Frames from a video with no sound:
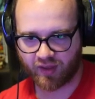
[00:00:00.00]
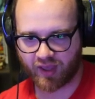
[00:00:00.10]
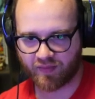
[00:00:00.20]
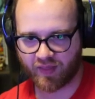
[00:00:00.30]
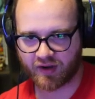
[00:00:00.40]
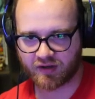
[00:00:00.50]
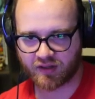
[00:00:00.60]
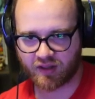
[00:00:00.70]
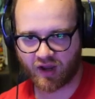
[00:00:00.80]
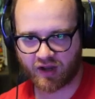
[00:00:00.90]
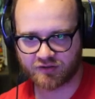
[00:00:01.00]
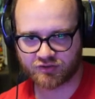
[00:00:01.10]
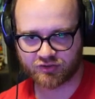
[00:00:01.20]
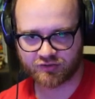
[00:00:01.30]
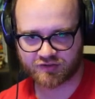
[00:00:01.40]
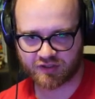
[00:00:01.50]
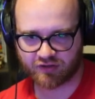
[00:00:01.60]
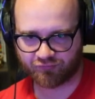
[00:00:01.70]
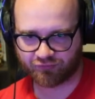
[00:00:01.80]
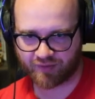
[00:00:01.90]
And then Yondu's going
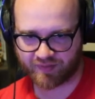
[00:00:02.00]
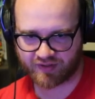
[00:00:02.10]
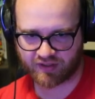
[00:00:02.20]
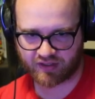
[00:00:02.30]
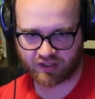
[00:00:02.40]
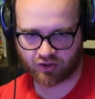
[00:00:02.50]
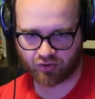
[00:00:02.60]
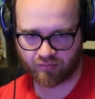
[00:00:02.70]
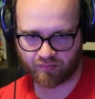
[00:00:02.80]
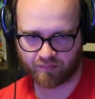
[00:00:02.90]
to flip into here.